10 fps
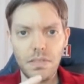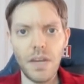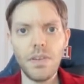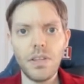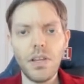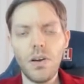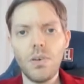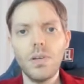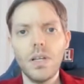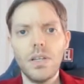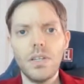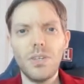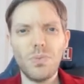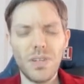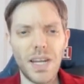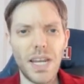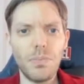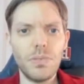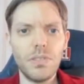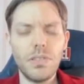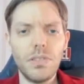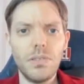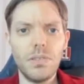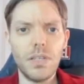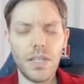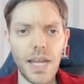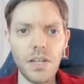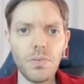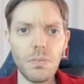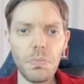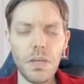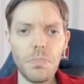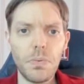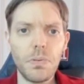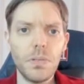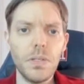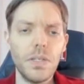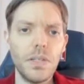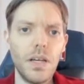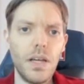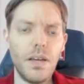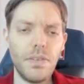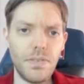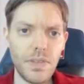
Even though you weren't able to connect with people uh,